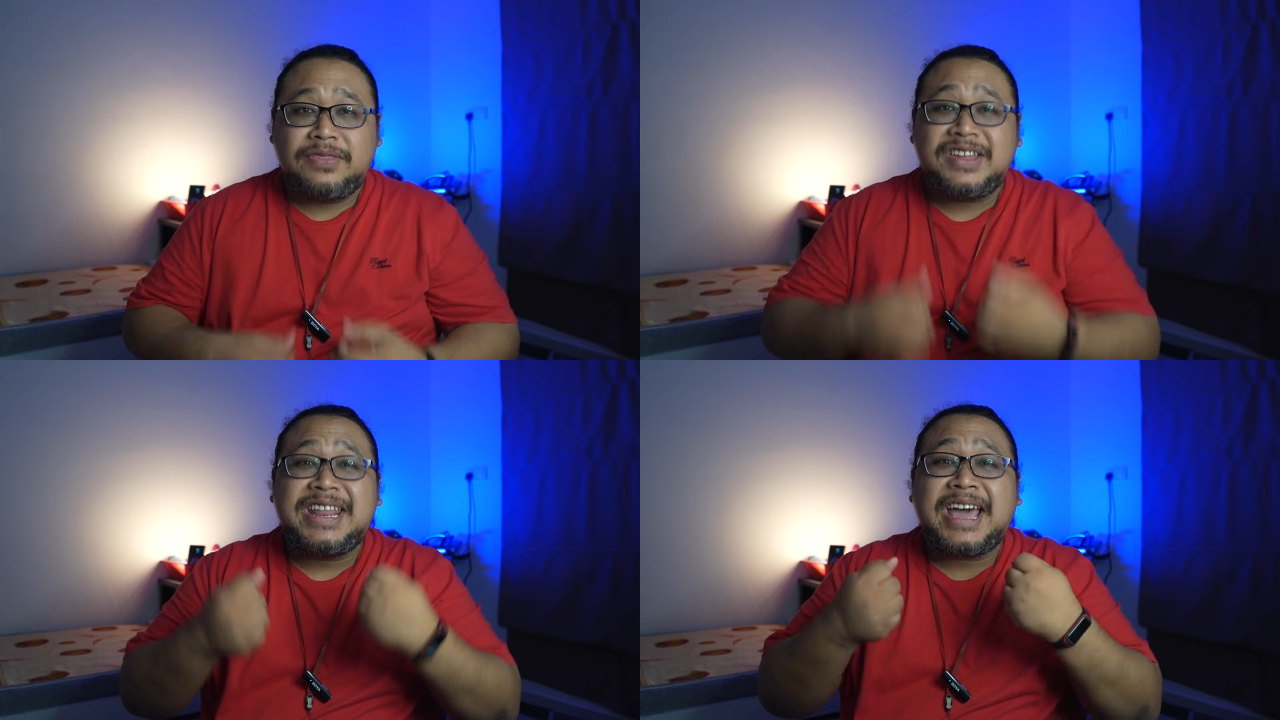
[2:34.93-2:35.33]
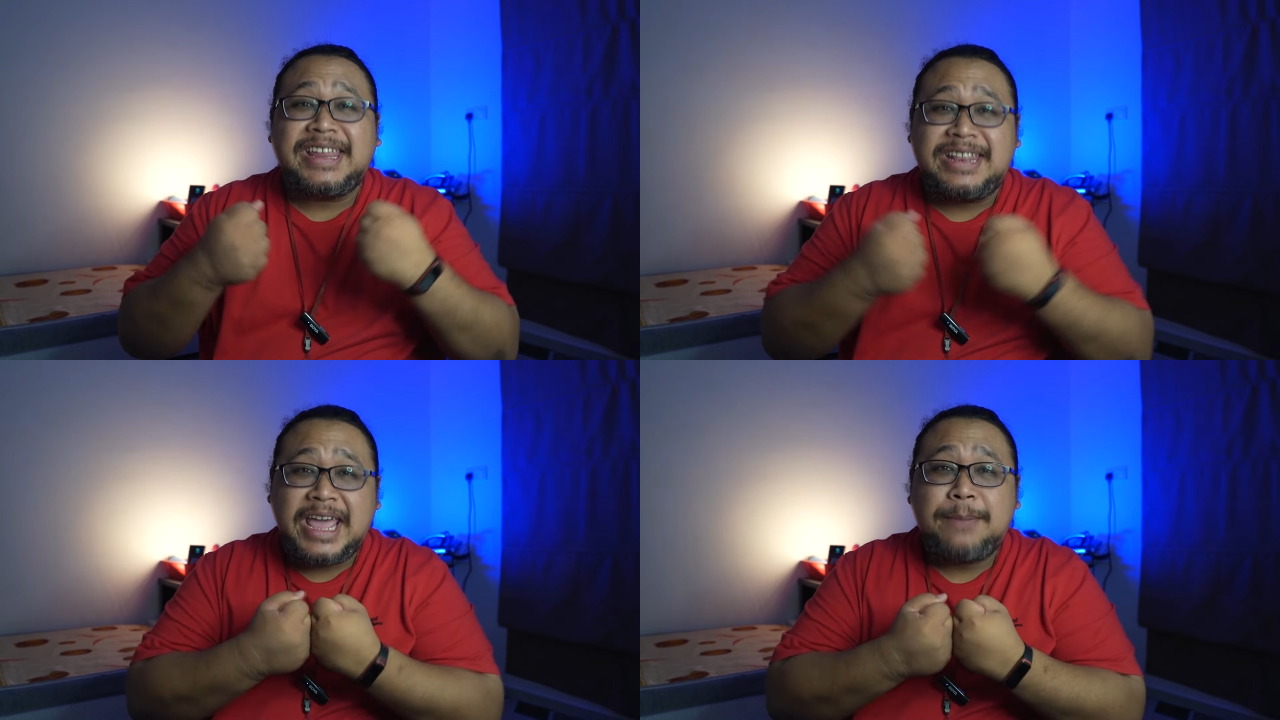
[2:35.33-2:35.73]
The
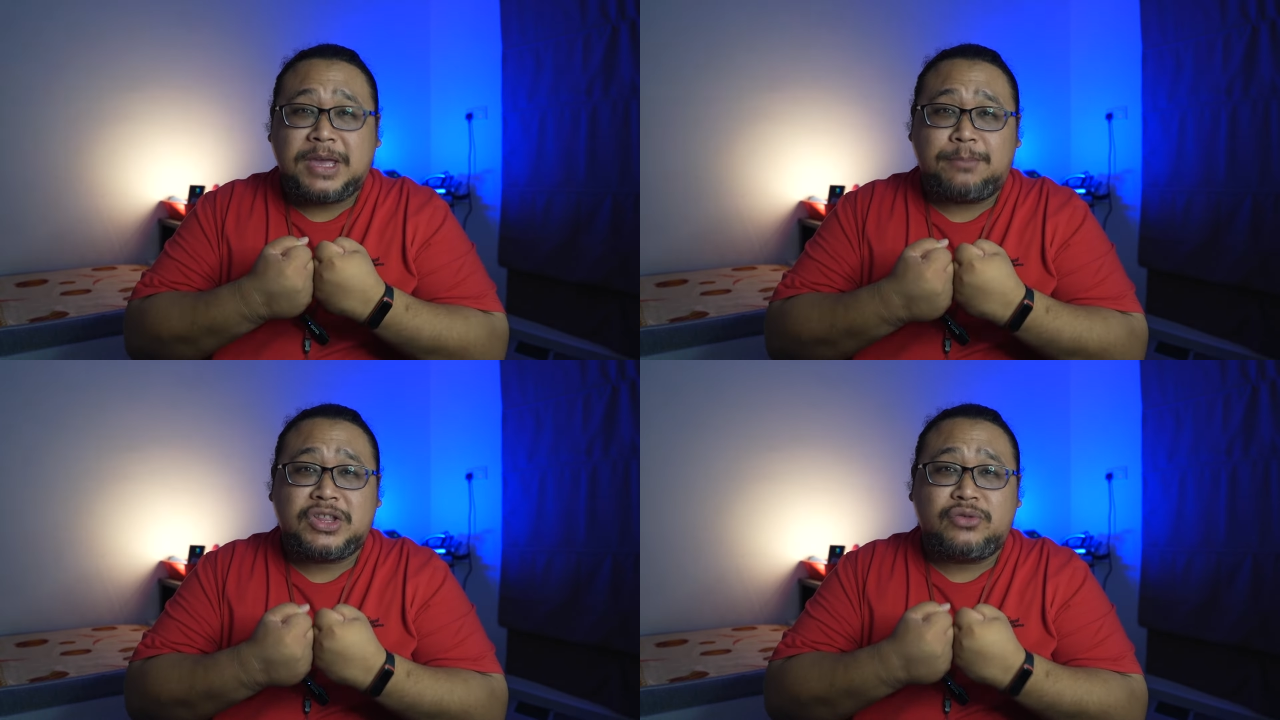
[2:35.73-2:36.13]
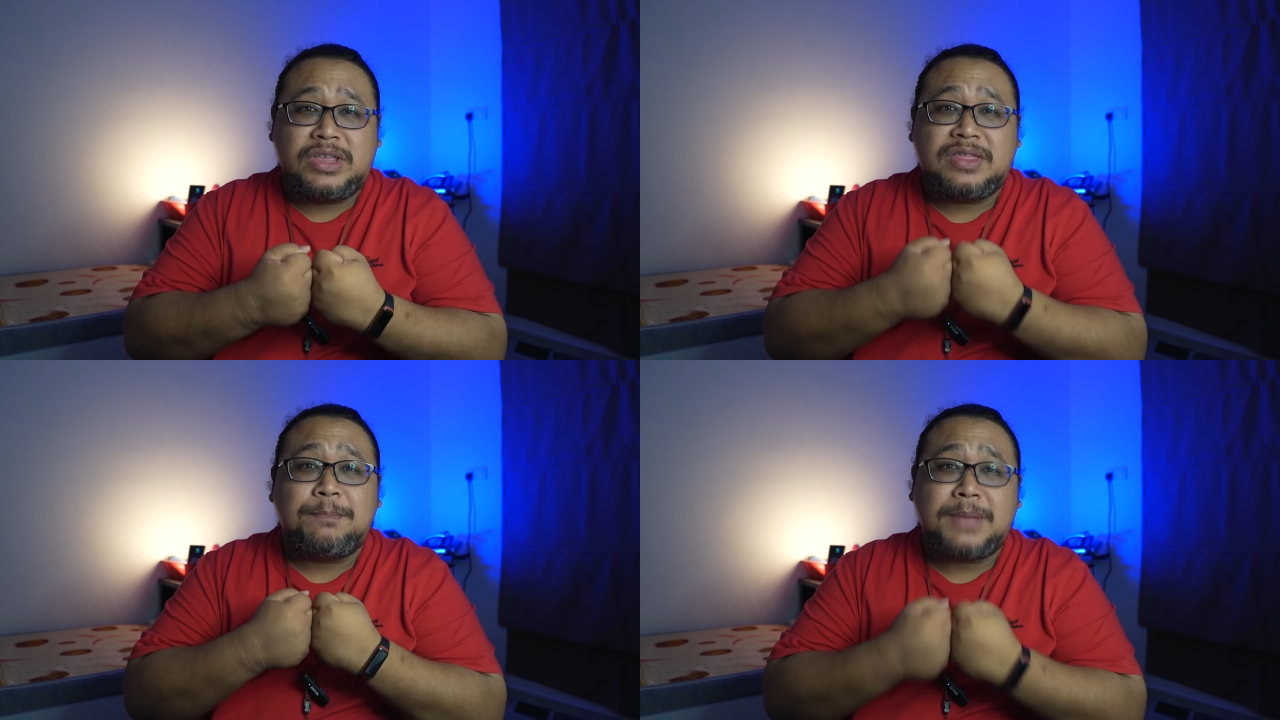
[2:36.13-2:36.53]
dynamic
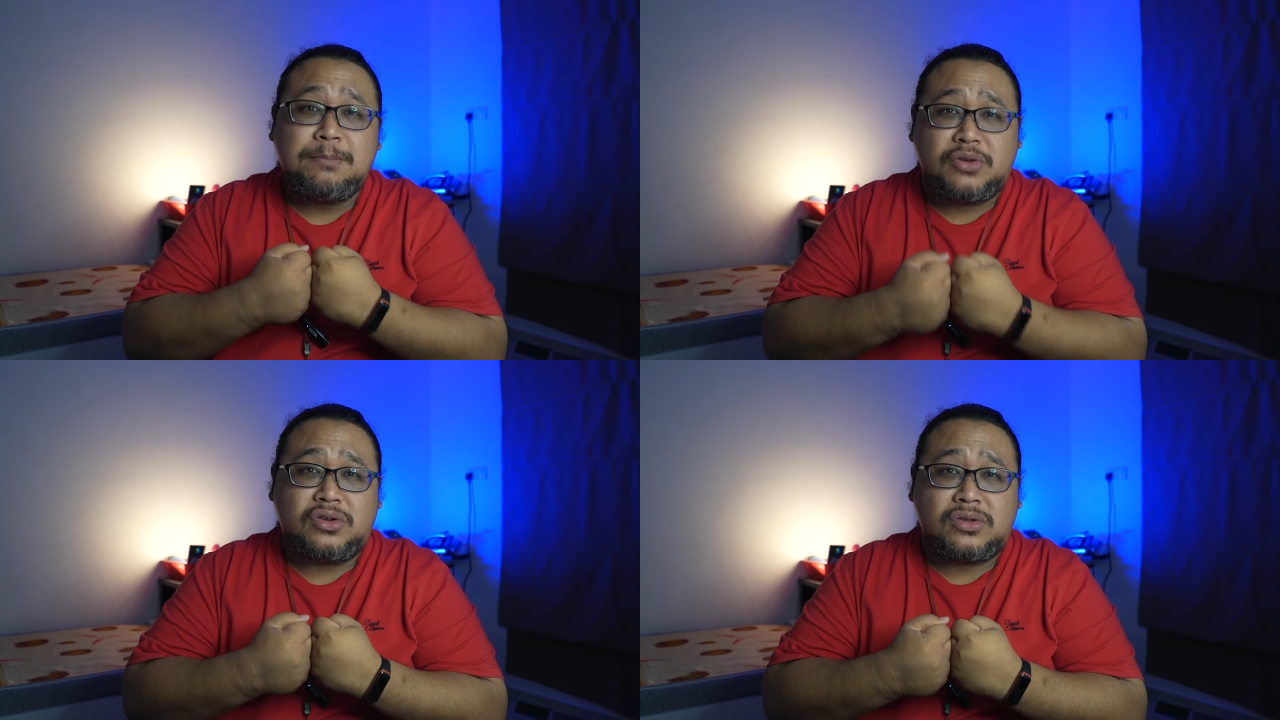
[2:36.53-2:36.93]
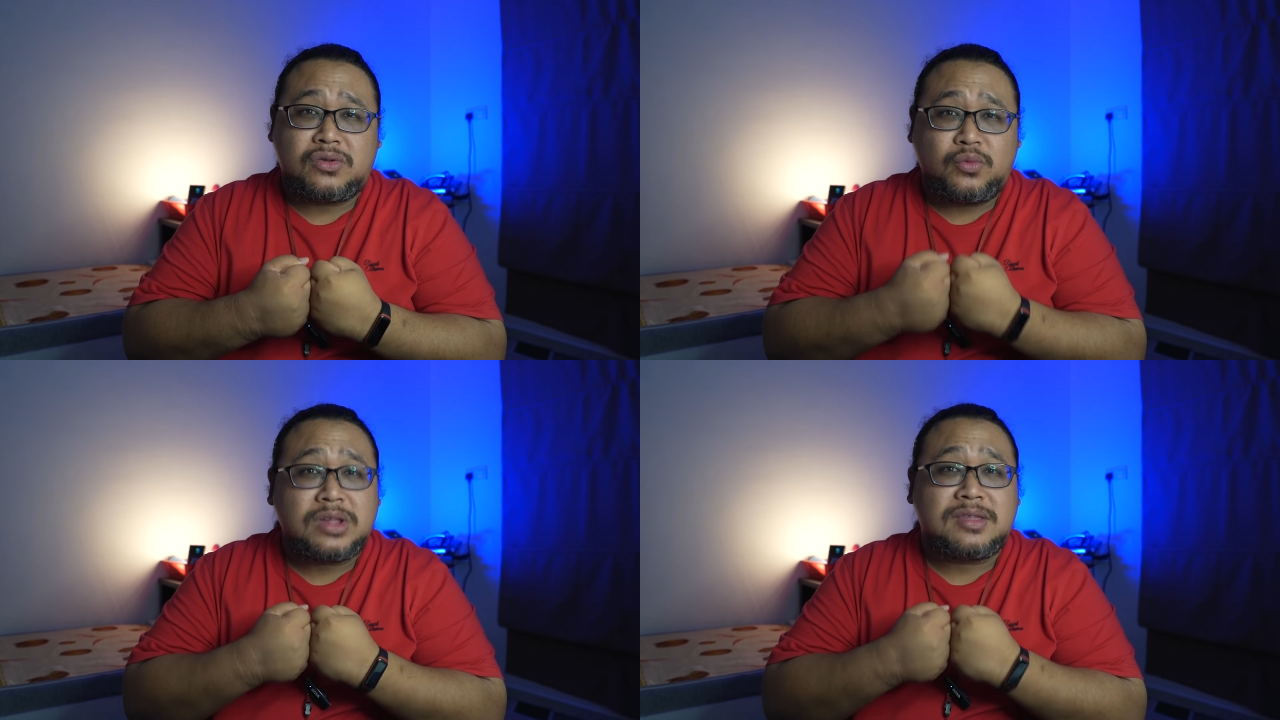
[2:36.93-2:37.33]
between the
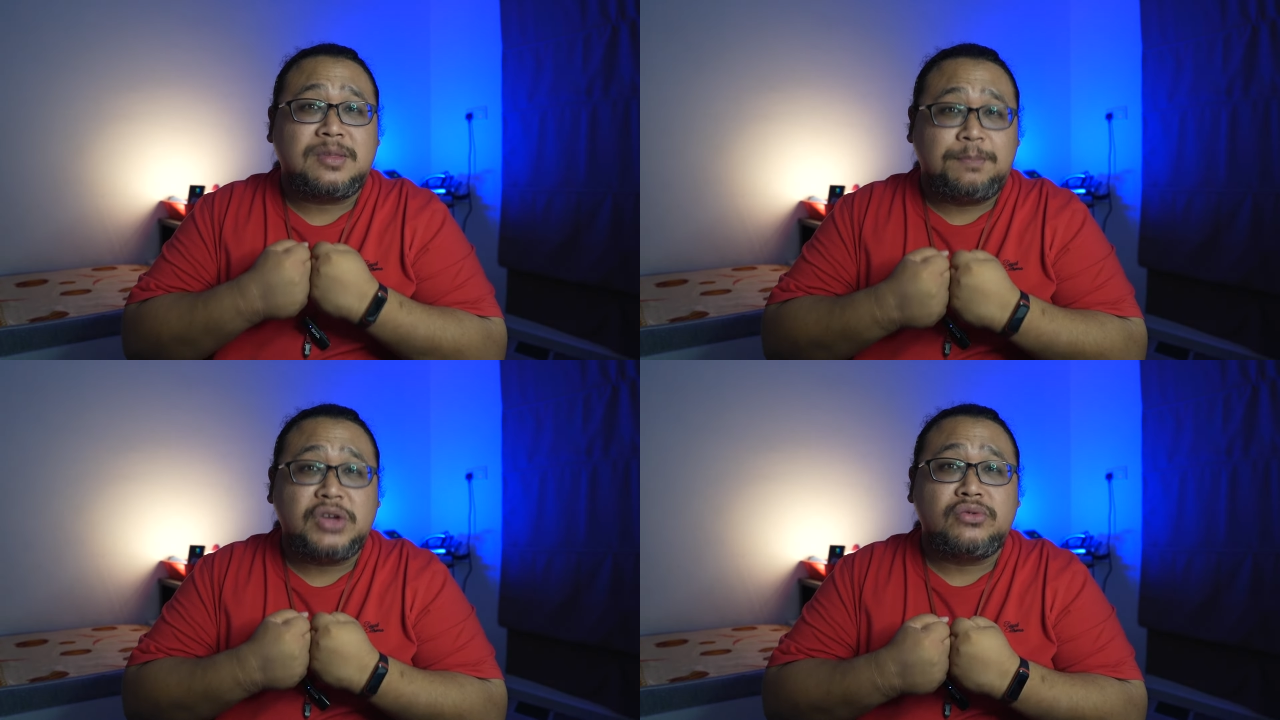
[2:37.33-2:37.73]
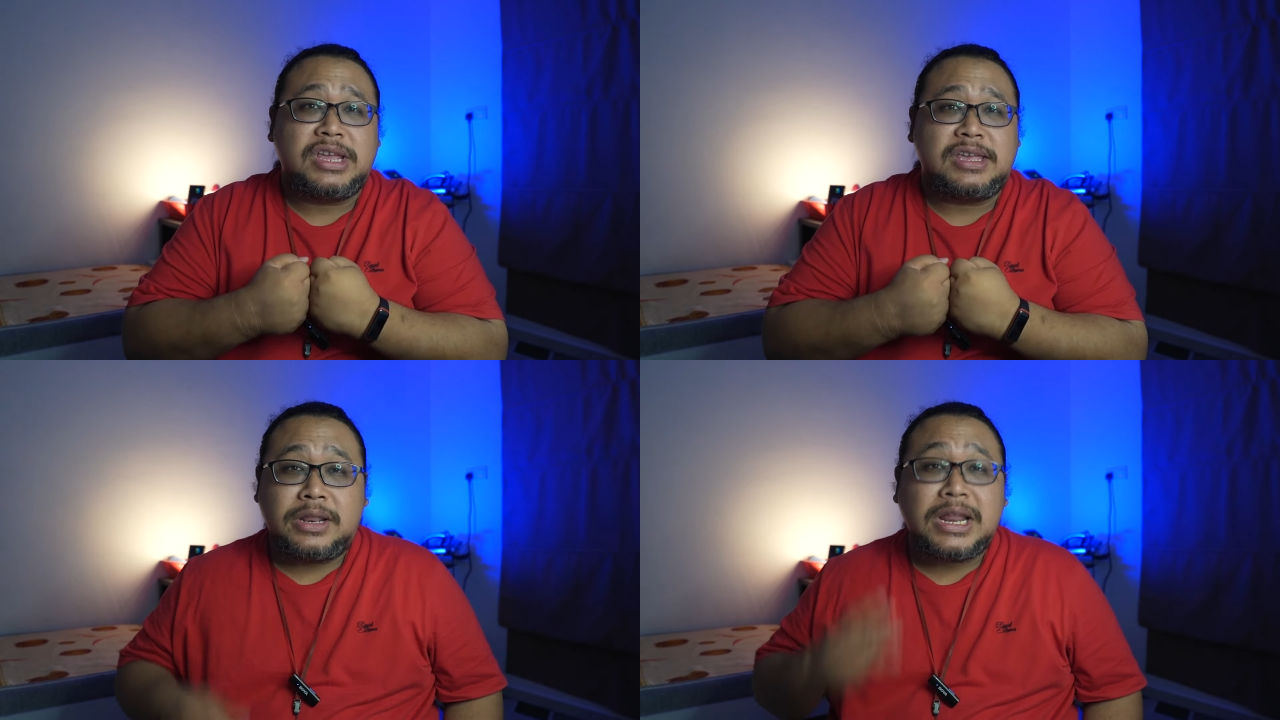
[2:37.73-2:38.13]
members was the beauty.